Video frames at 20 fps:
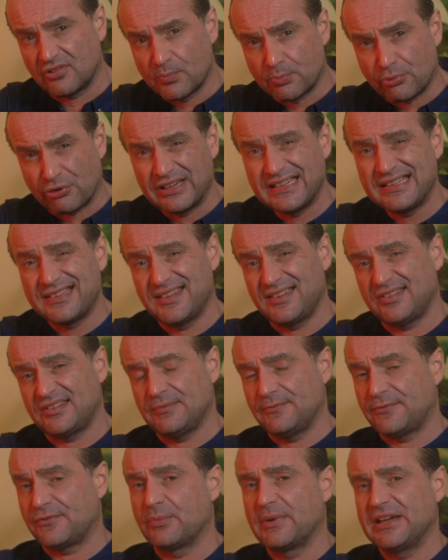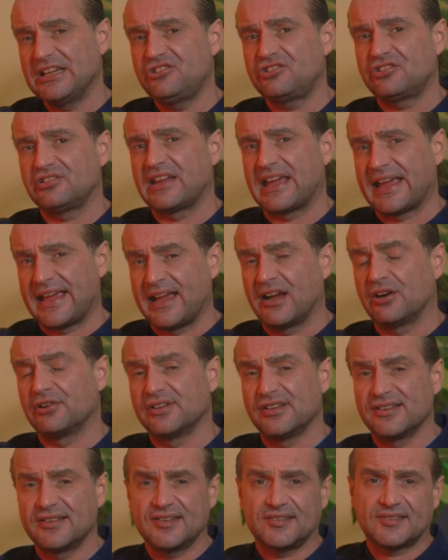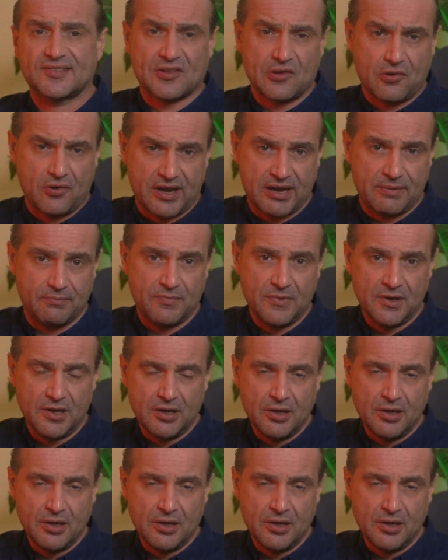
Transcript: to bring this information out at this time.